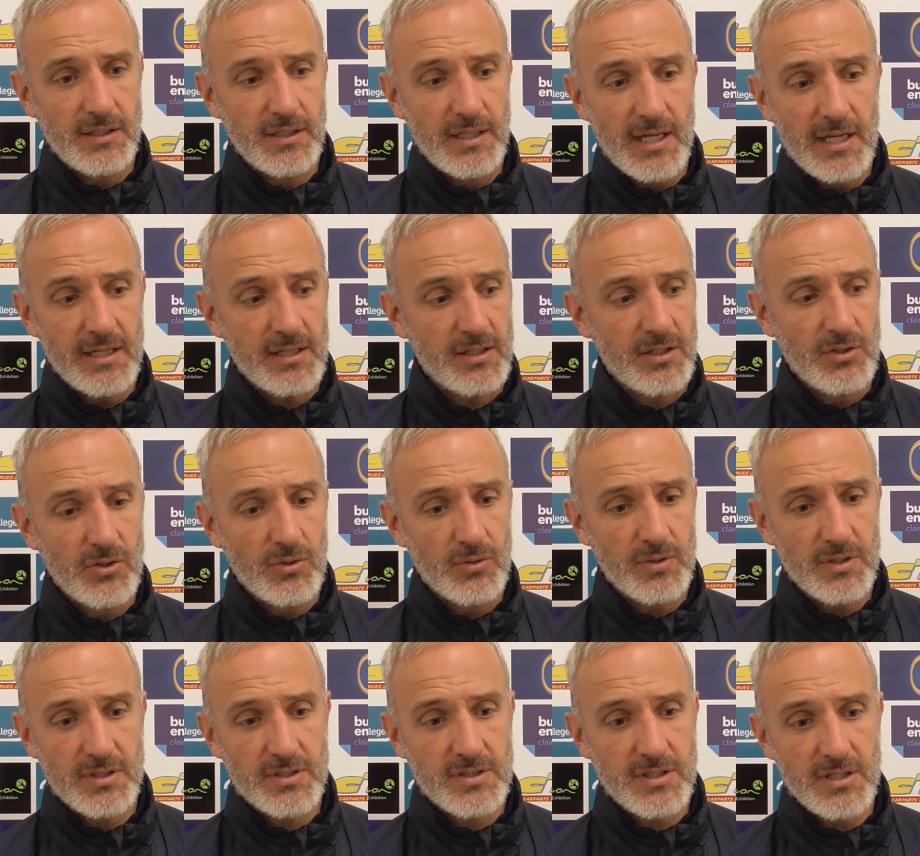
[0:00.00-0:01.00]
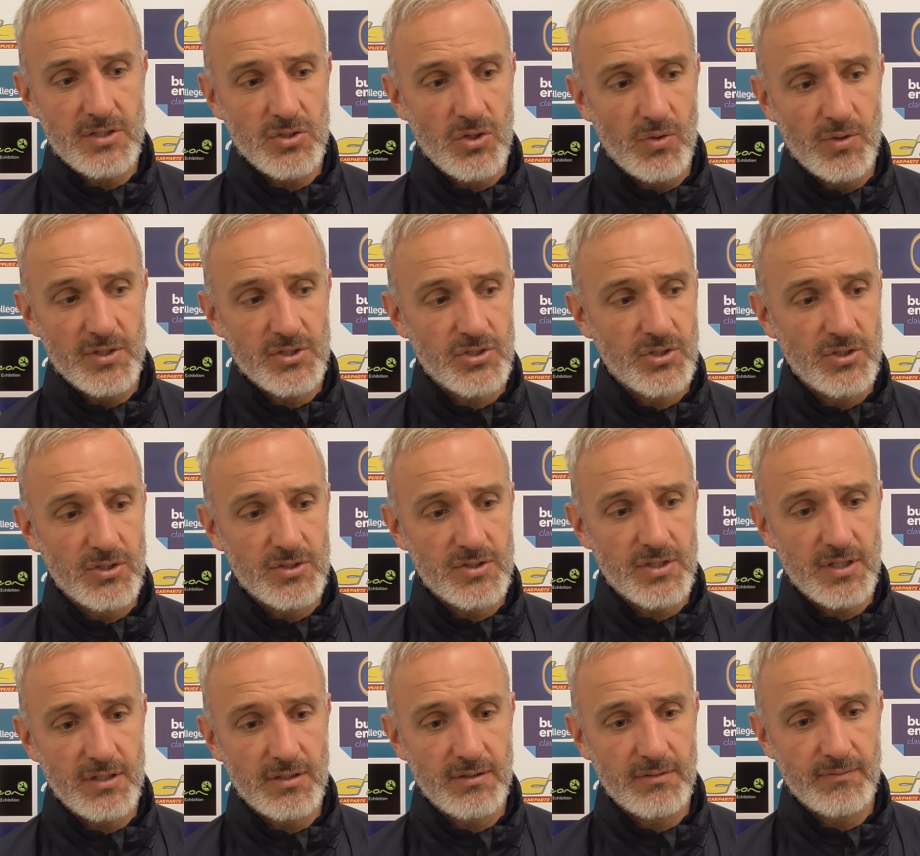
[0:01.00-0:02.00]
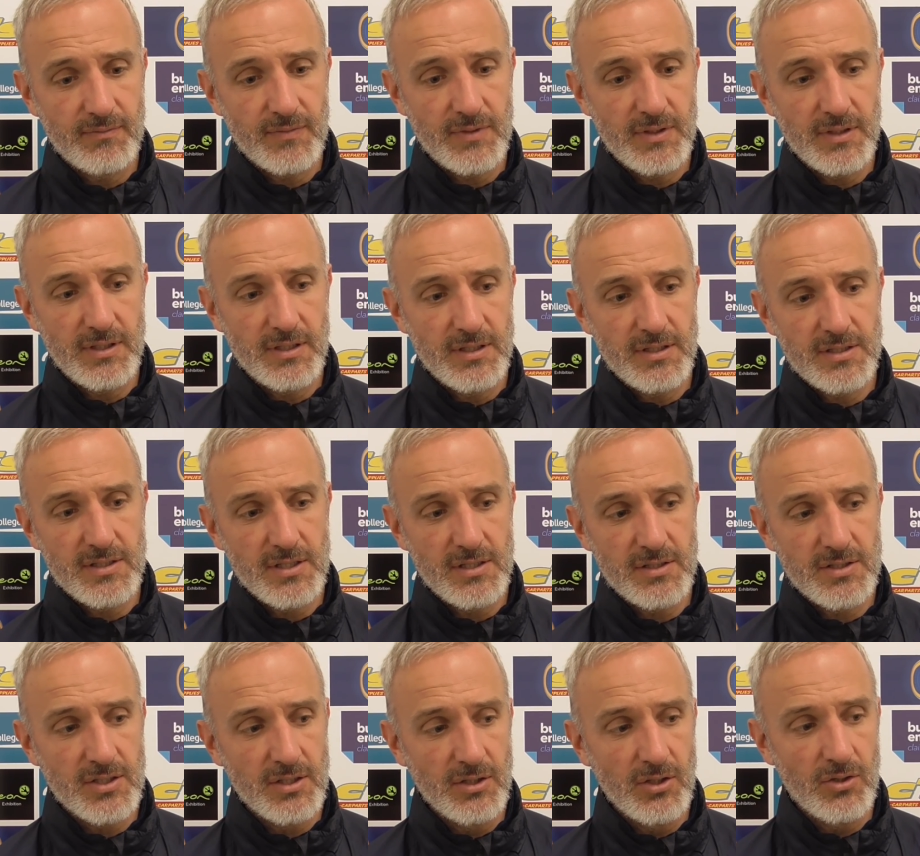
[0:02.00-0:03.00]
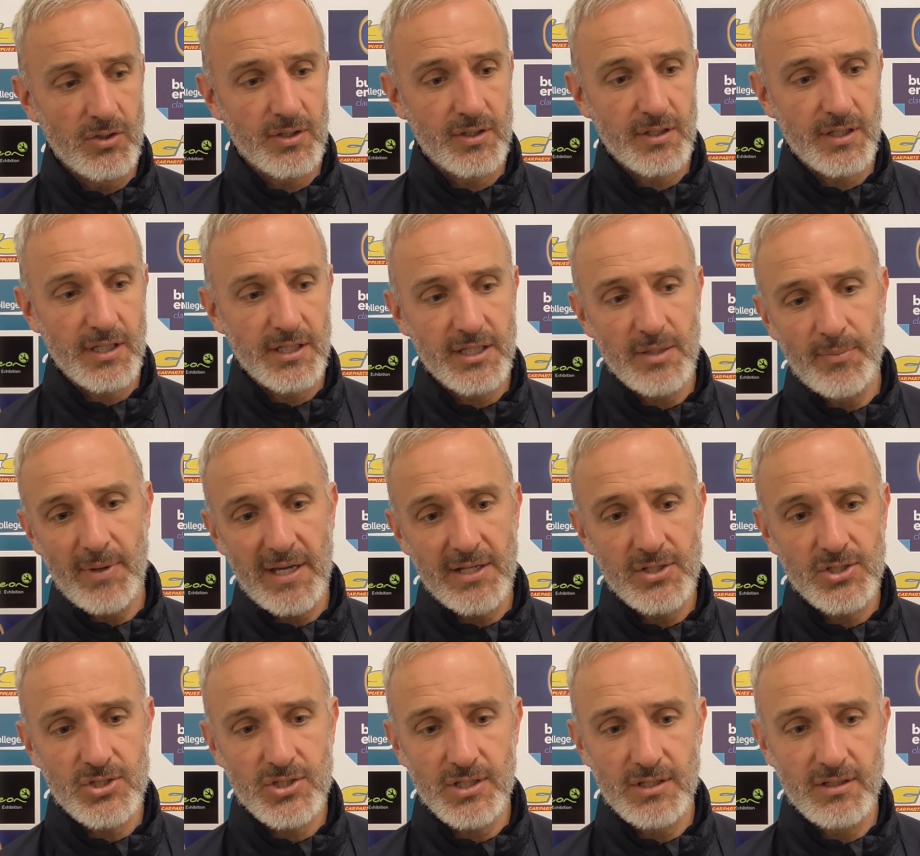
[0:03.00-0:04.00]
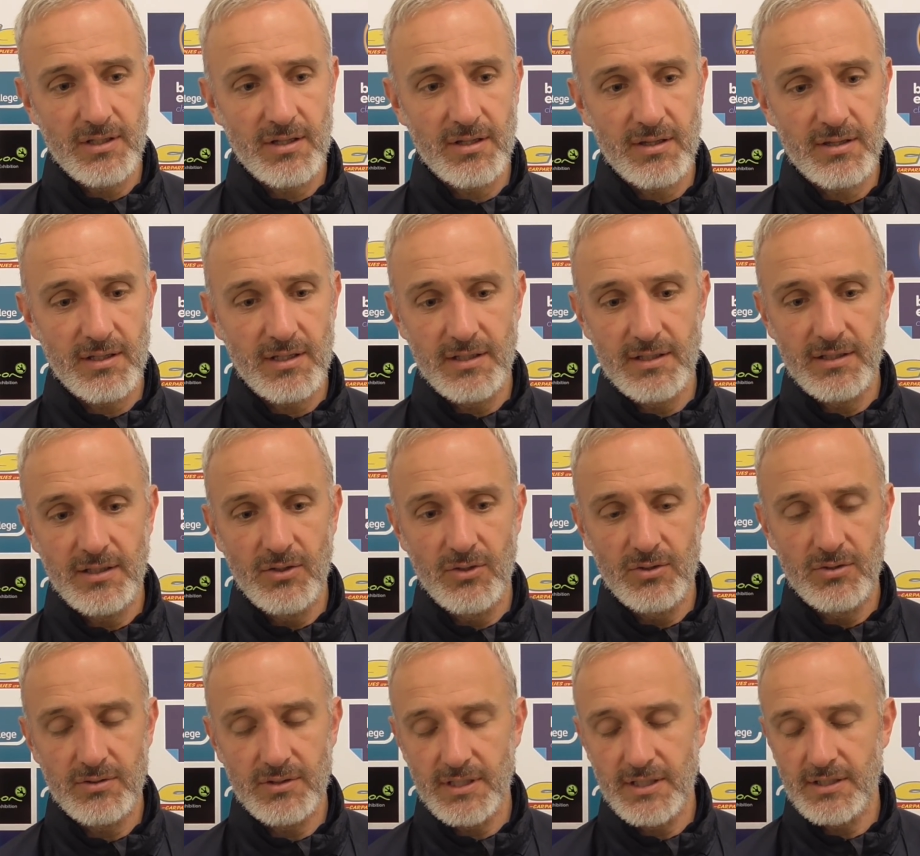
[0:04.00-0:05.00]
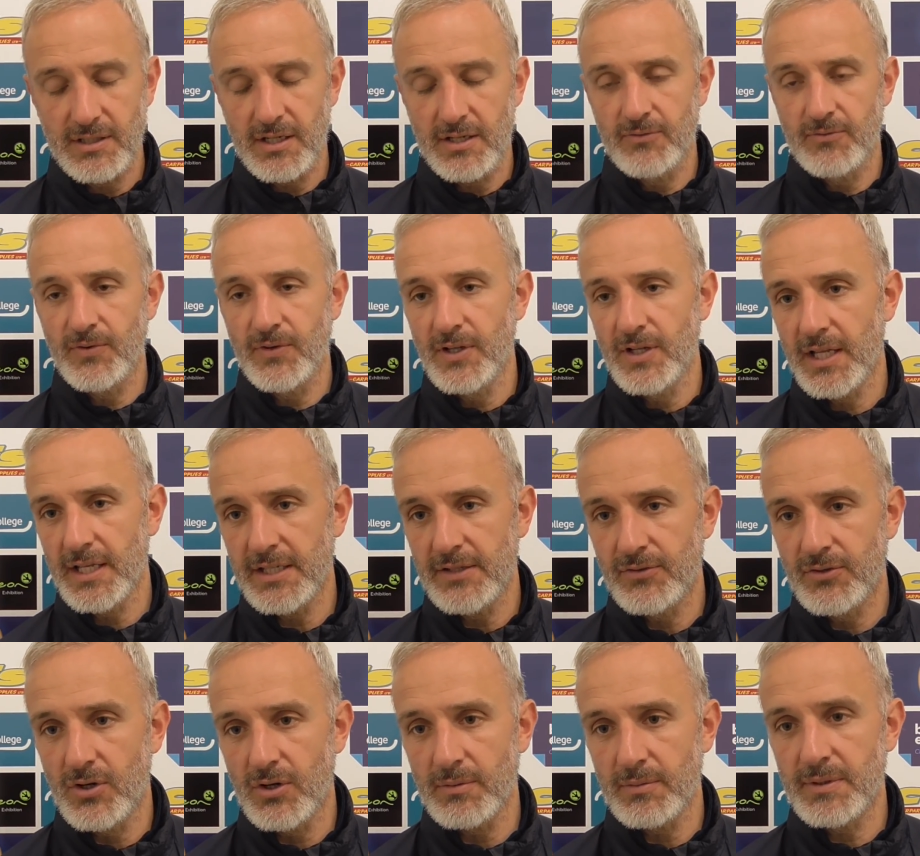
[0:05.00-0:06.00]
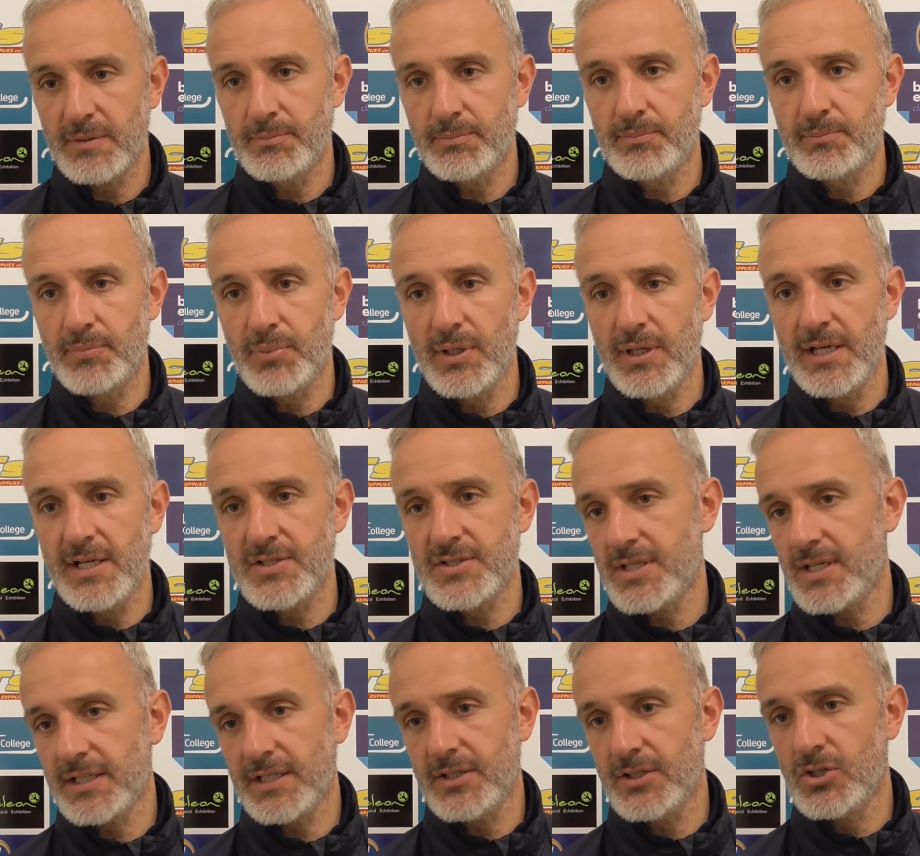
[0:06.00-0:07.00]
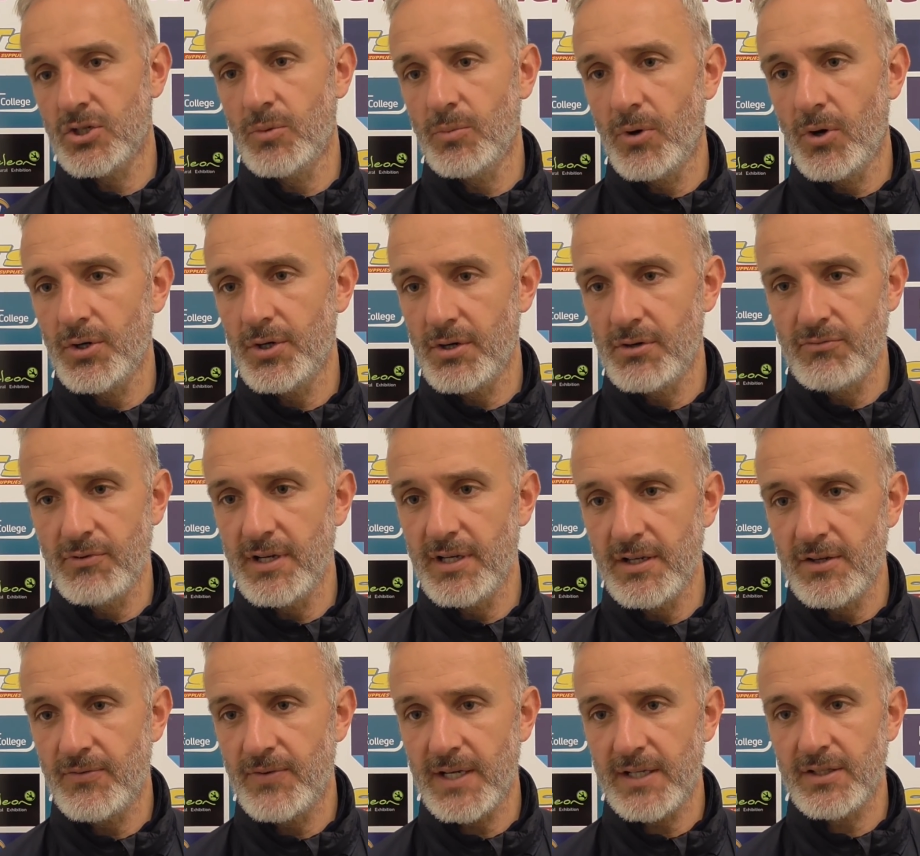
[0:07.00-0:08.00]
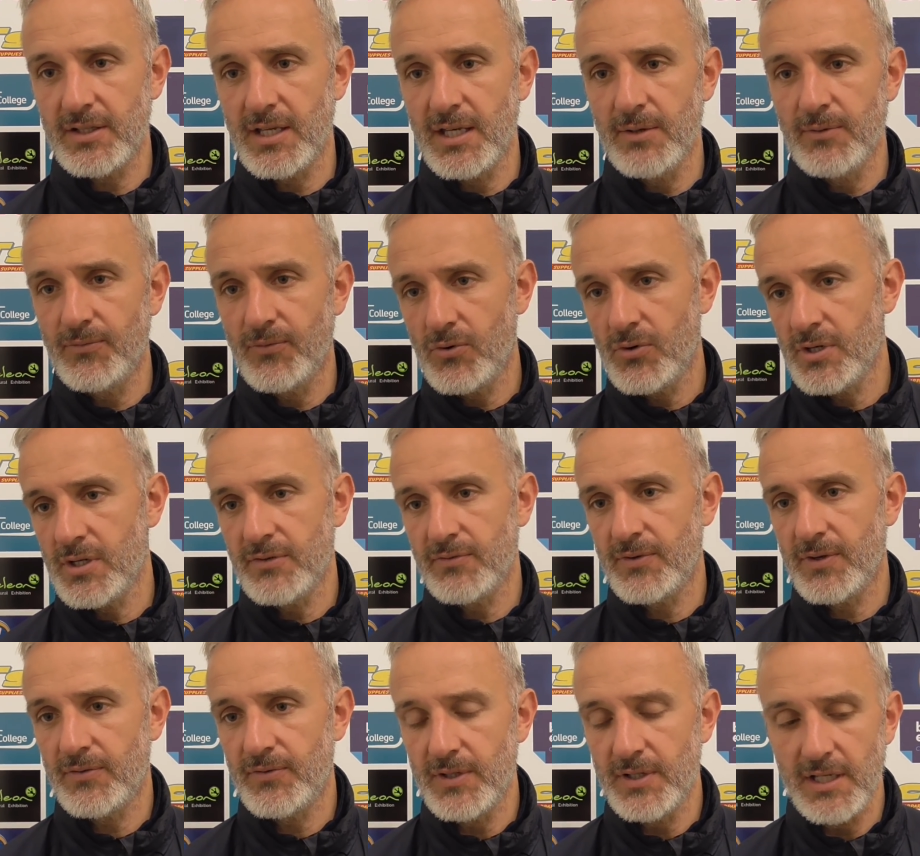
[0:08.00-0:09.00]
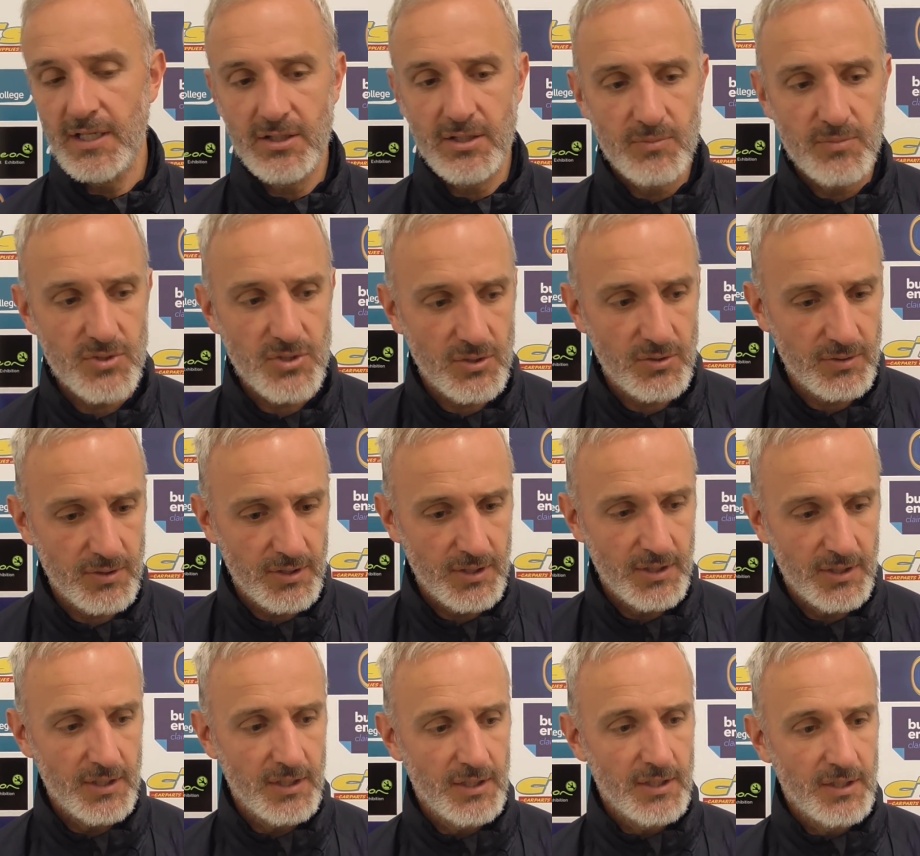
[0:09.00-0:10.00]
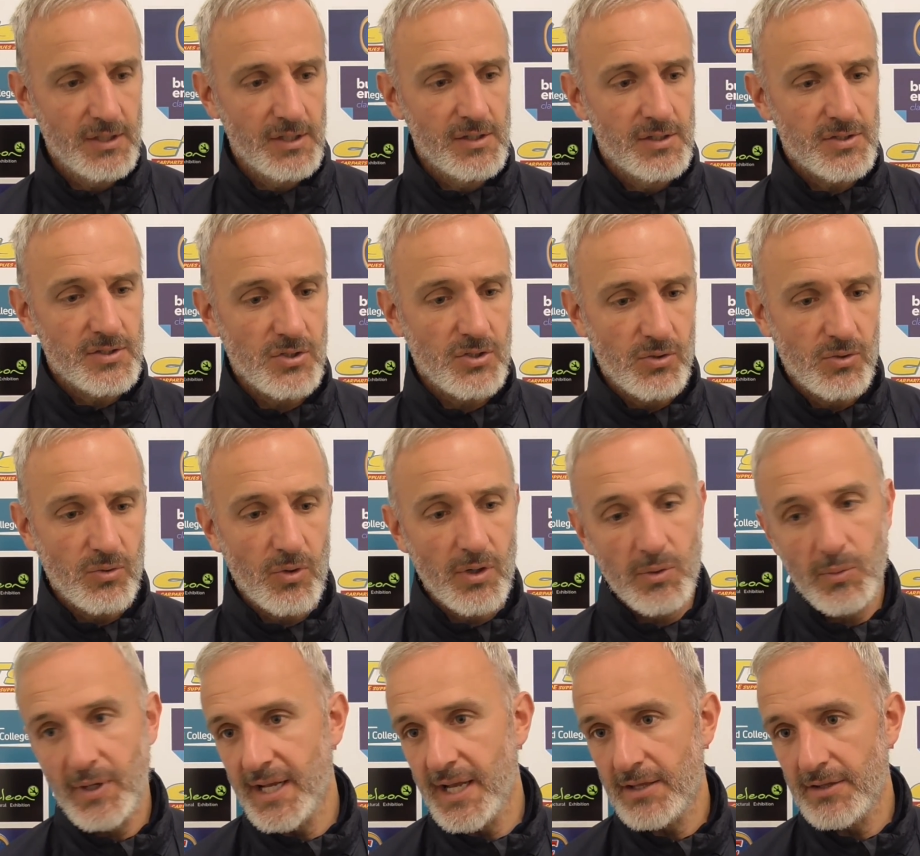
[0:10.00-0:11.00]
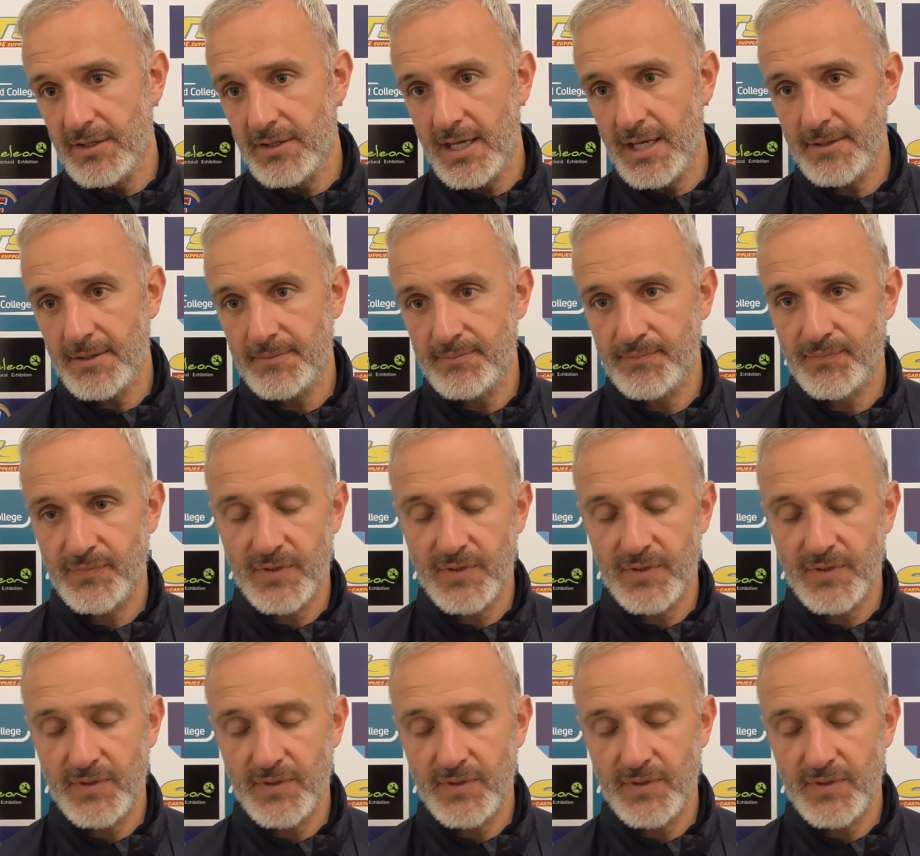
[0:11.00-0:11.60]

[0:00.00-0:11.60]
It's always good to look at the bench and feel like you've got players that can come on and really affect the game for you if you need them to. So we're getting there.